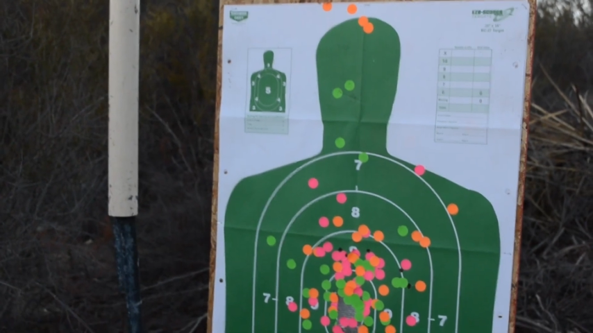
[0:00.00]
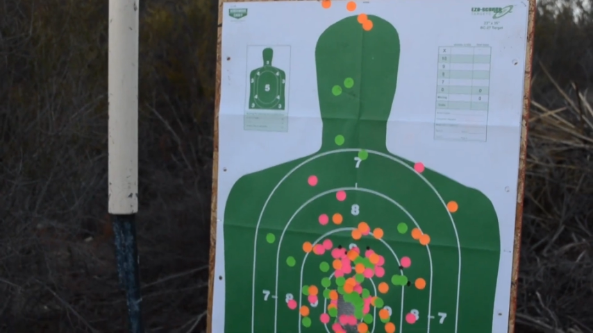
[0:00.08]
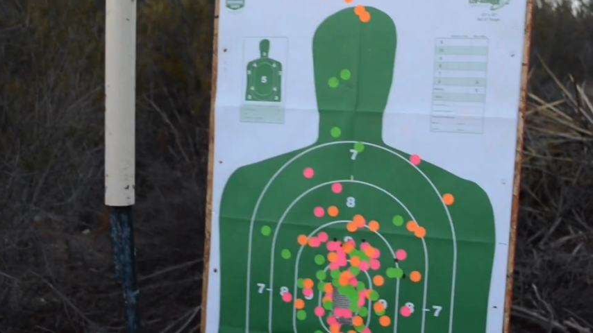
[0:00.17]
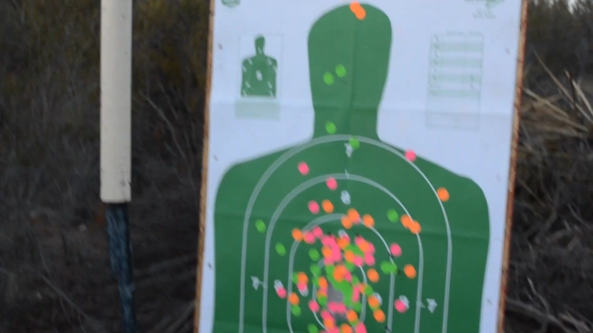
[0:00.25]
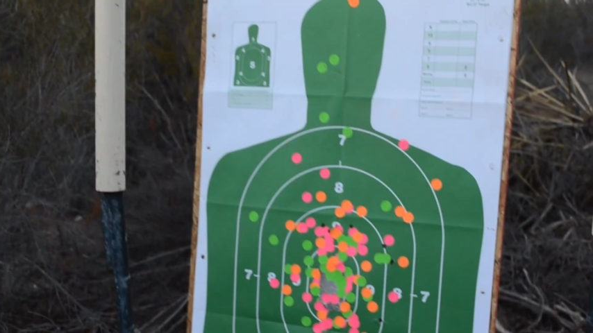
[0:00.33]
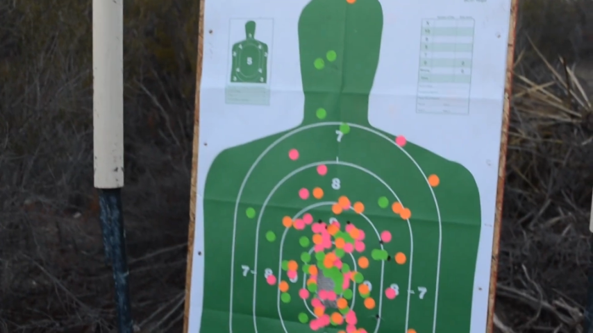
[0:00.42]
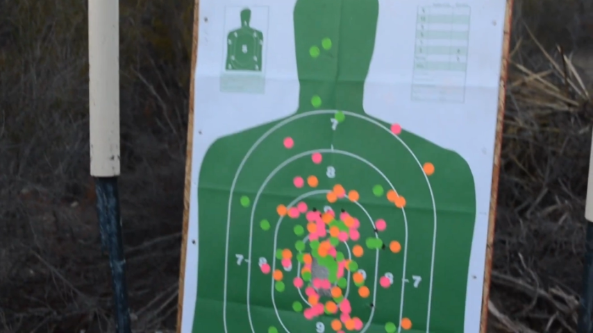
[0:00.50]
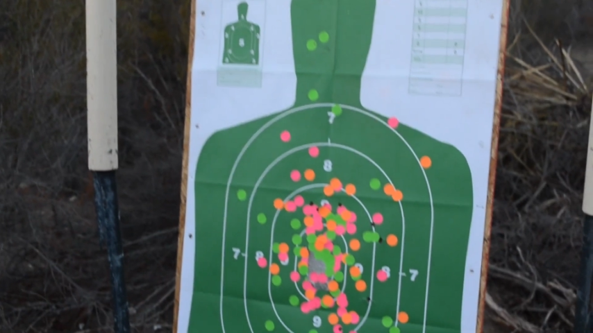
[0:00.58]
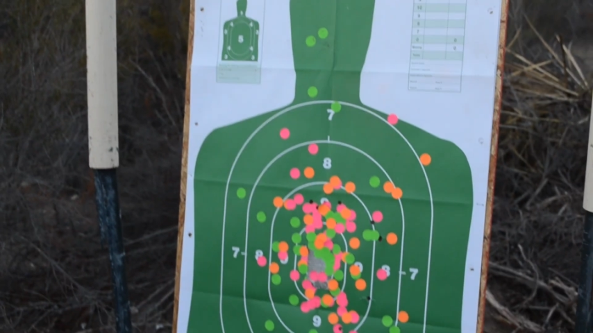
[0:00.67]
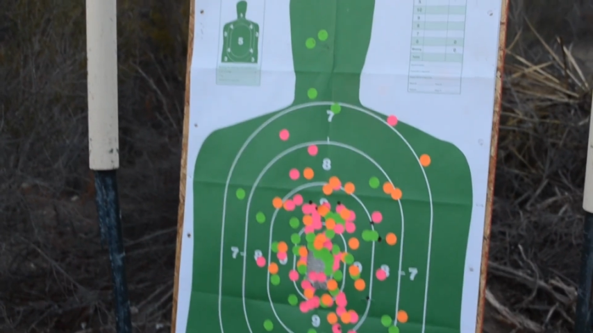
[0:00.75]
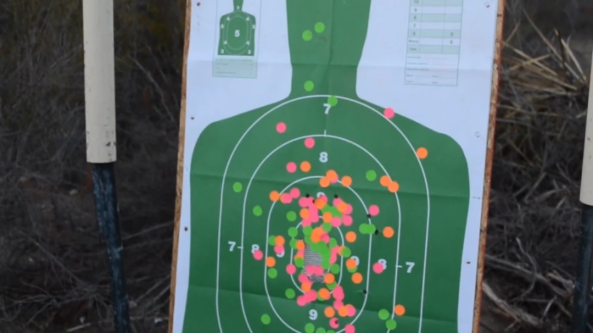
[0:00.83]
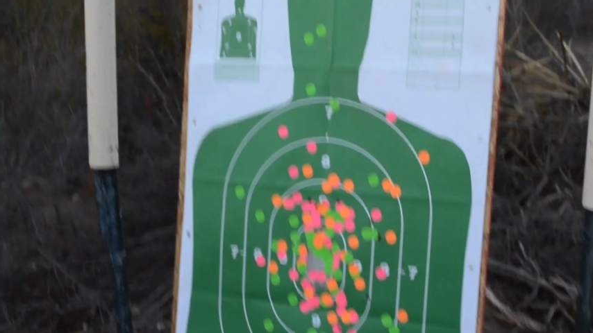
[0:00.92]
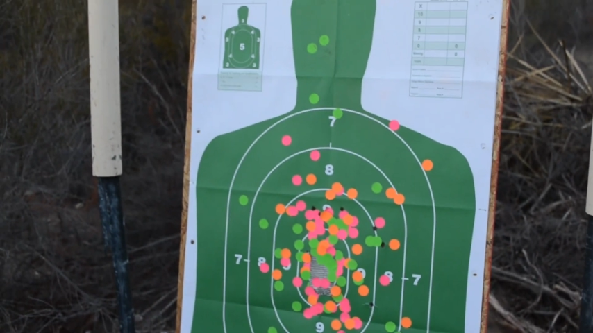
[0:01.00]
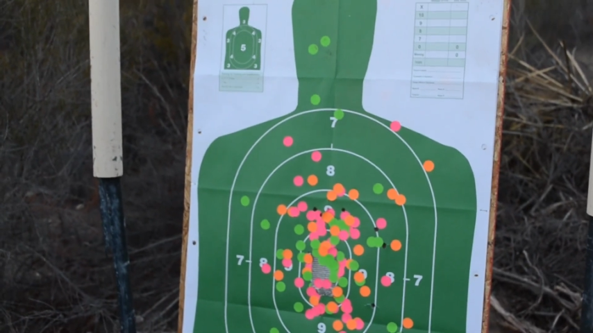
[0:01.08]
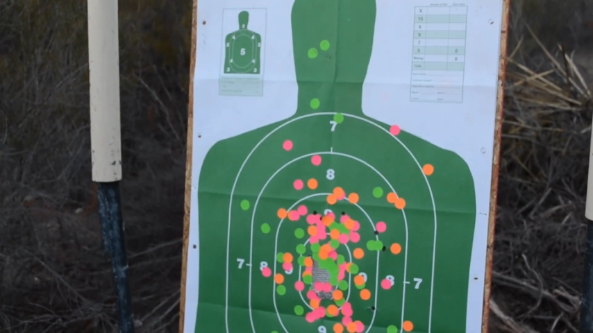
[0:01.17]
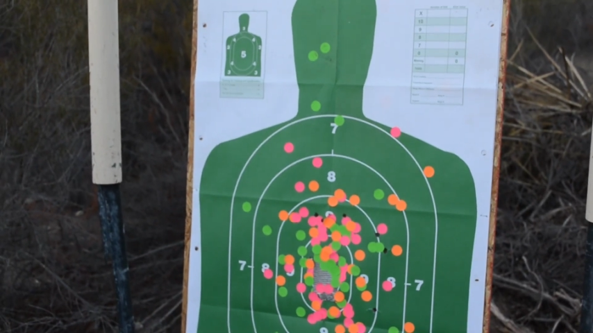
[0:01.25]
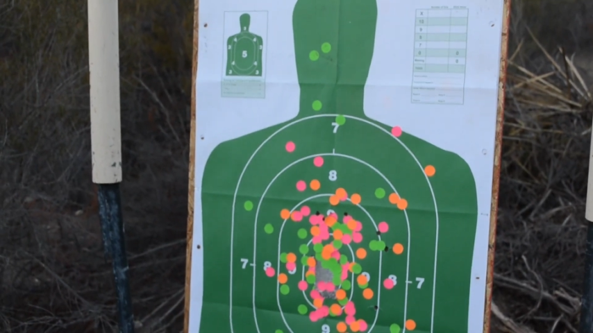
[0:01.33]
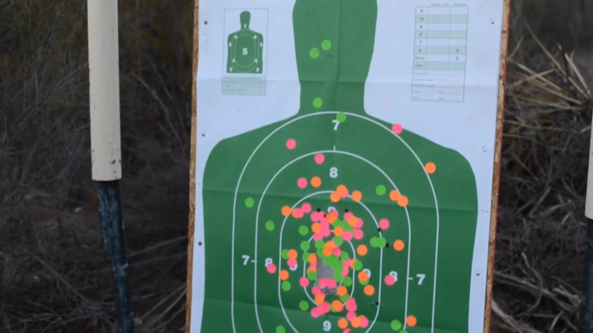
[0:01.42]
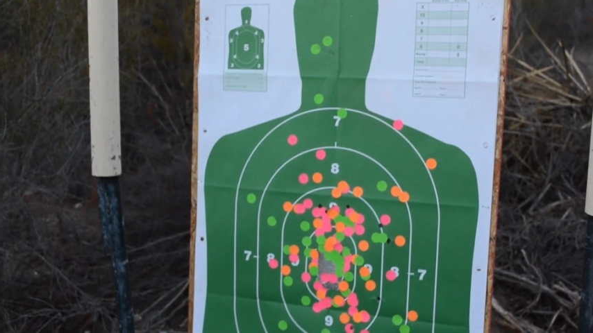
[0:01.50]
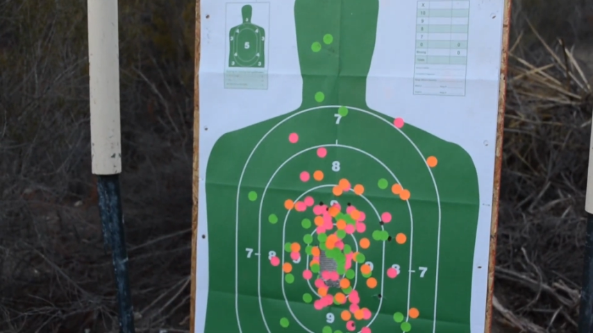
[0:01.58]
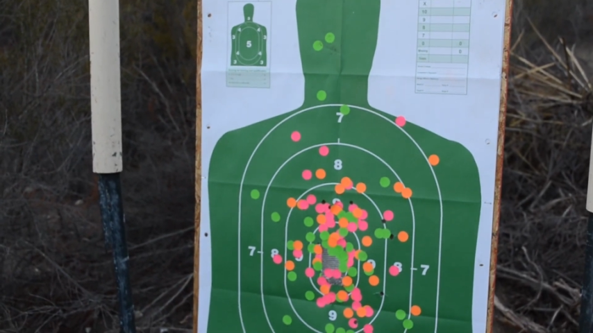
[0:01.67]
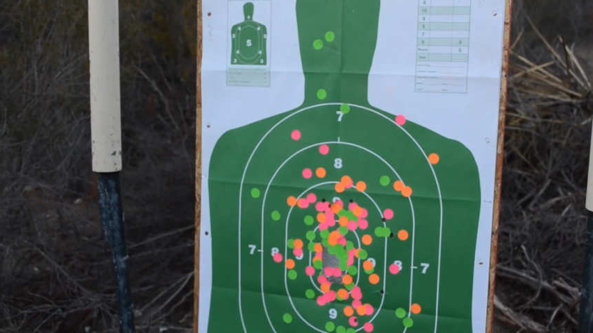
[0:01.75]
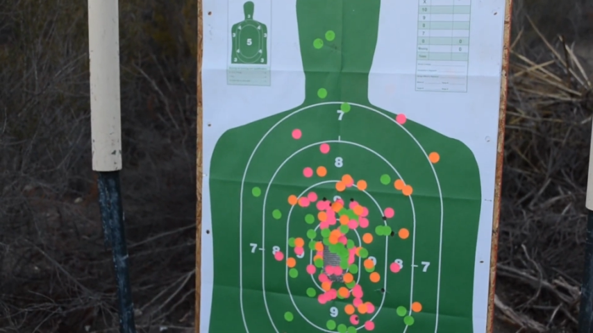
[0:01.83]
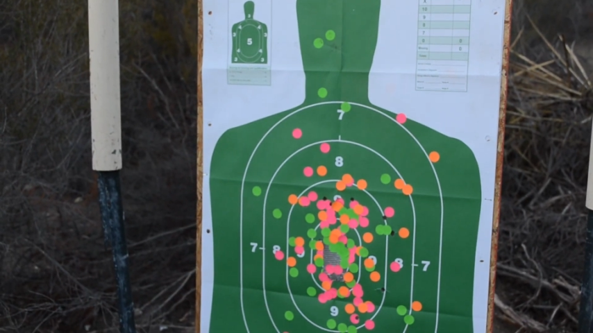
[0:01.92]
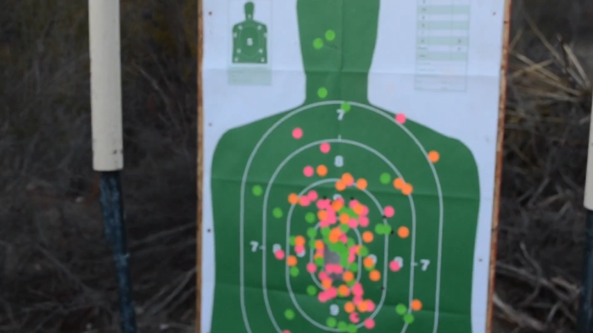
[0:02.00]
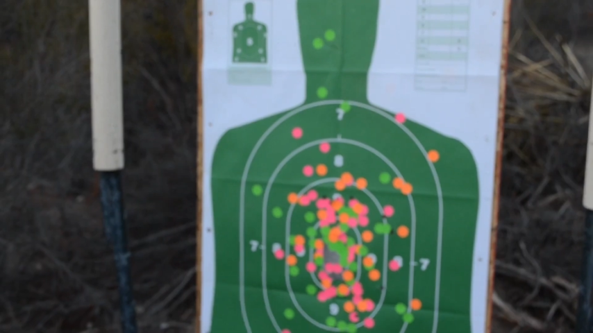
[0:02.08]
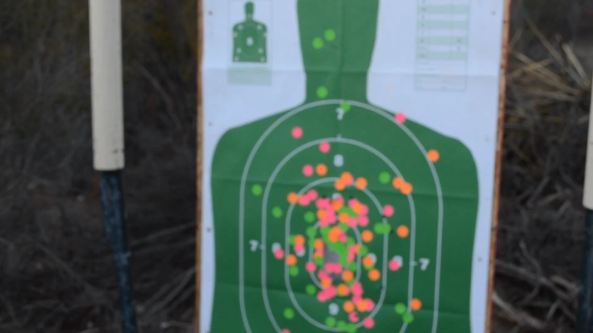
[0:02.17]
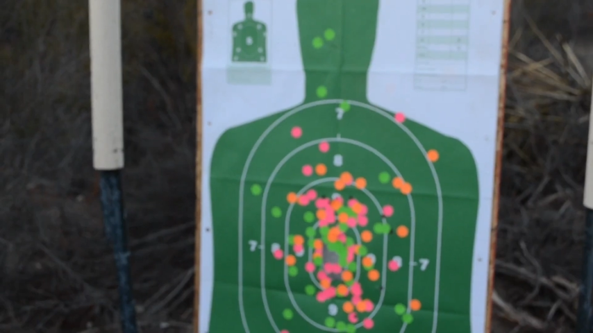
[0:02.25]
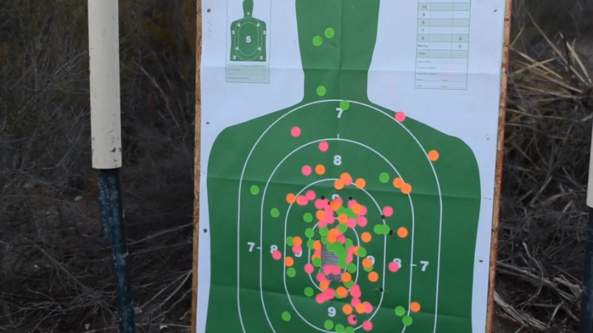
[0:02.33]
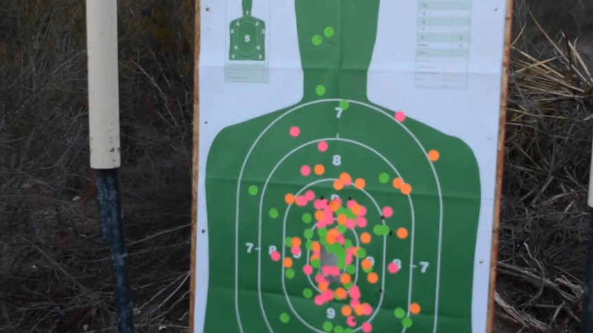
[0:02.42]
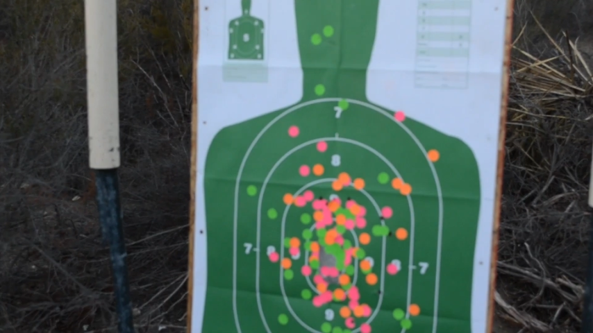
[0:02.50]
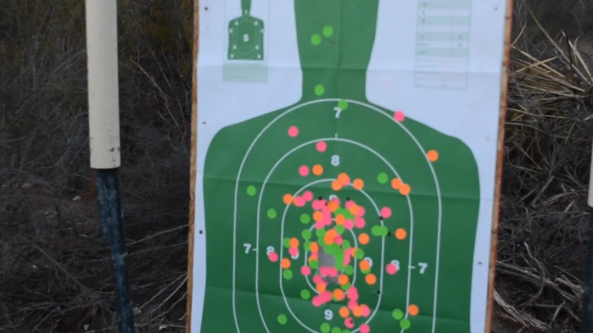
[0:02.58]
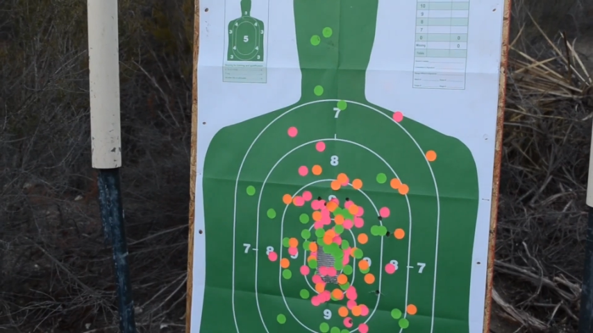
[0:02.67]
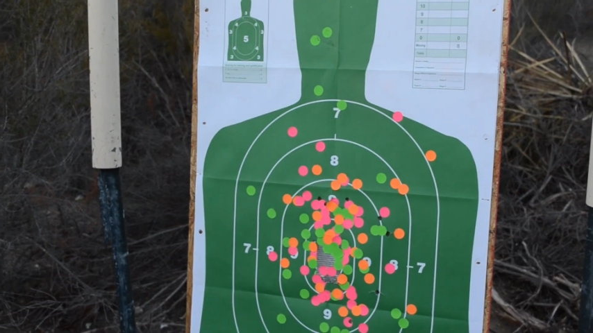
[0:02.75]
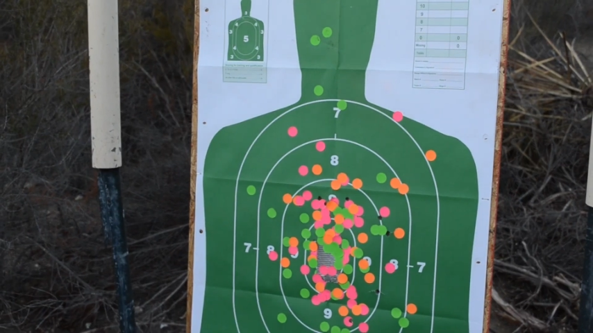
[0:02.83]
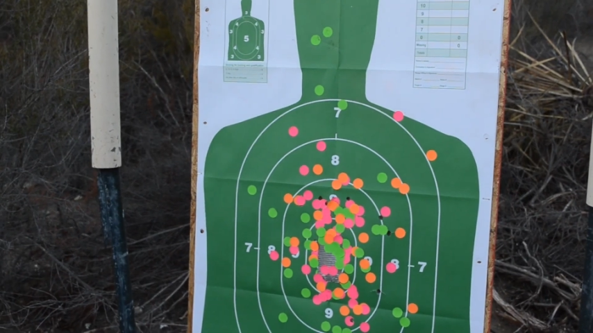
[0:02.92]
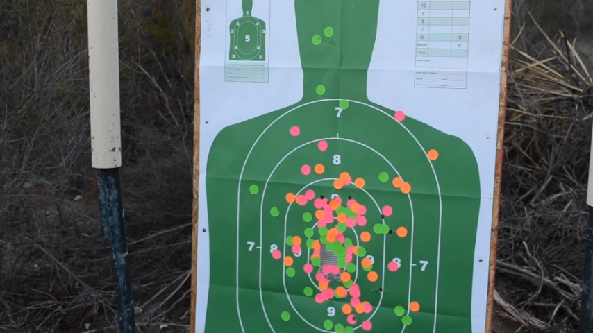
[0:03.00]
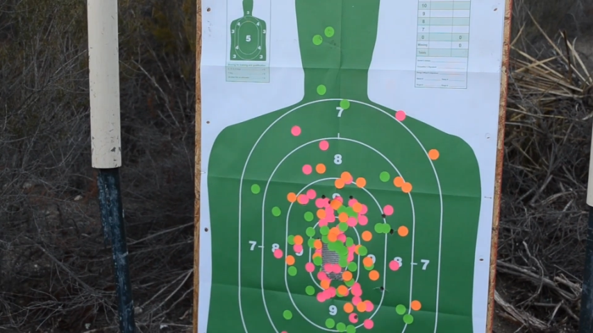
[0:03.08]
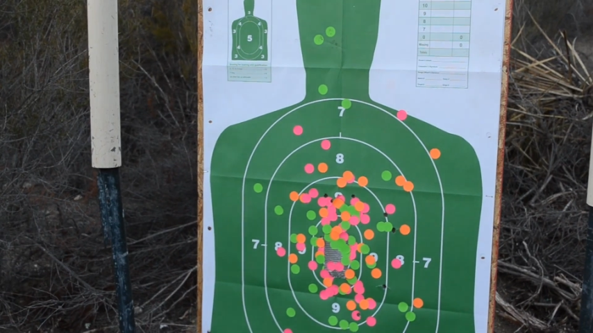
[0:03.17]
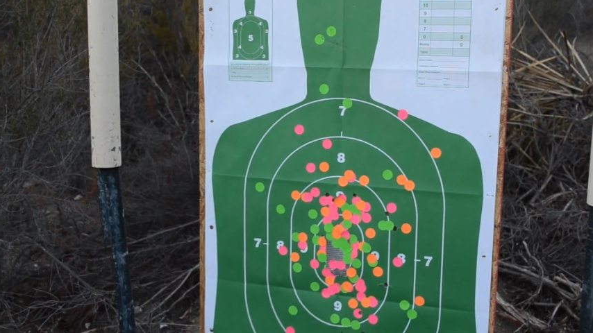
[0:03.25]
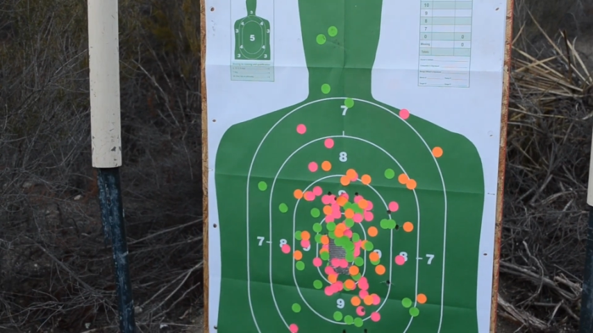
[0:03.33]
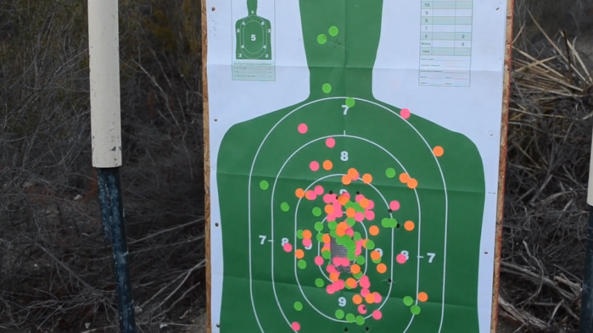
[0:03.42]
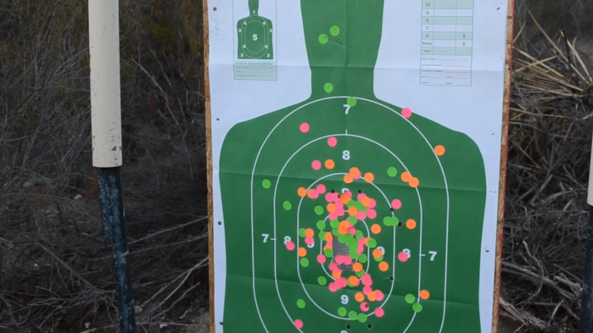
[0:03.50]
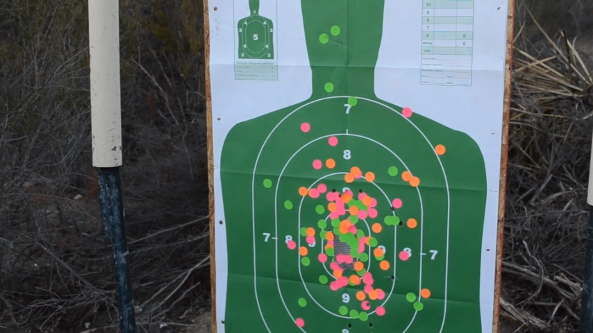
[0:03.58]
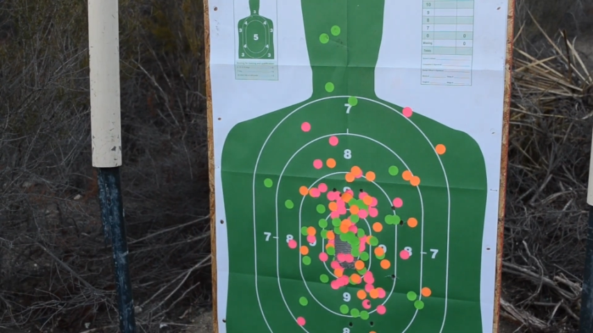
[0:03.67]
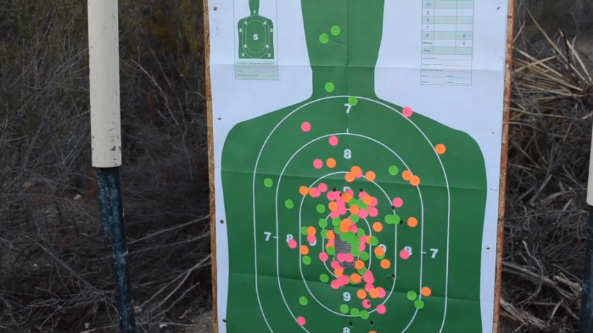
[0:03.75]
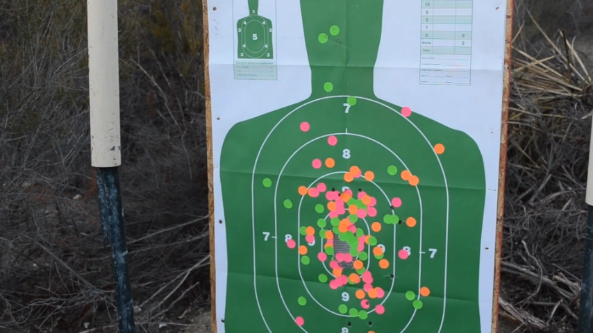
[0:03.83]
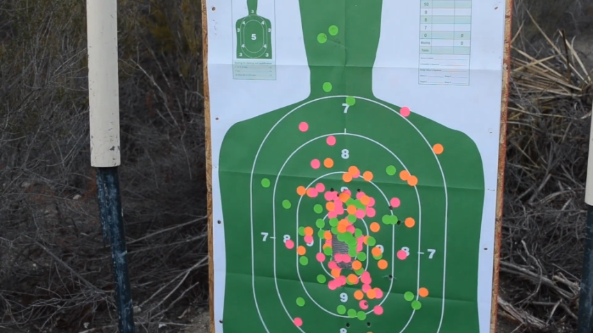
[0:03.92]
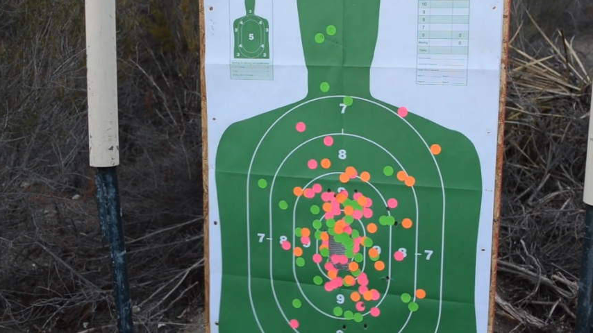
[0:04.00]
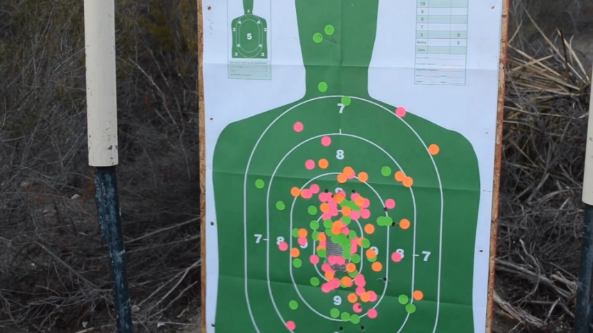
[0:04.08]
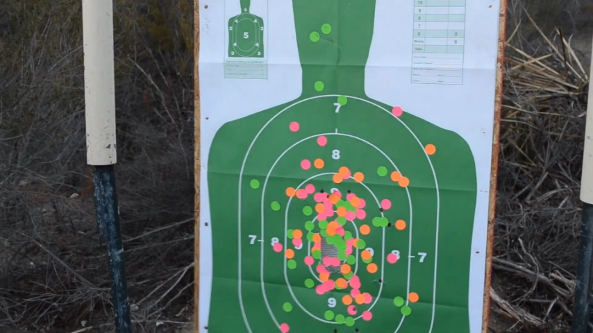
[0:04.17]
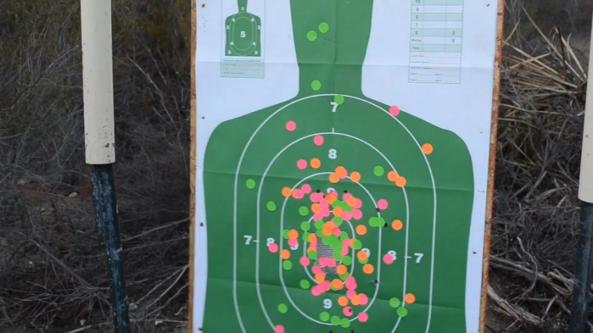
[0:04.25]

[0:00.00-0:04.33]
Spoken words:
Nobody's mouth can be seen.